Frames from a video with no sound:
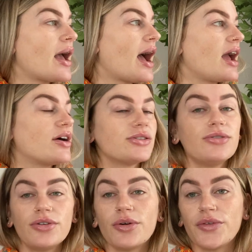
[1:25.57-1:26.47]
I also
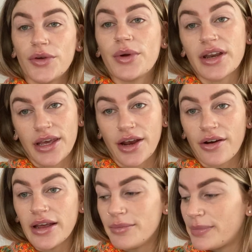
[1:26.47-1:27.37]
don't know if you can hear
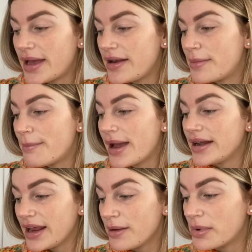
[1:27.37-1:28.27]
it, but my
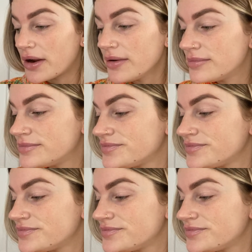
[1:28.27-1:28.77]
neighbor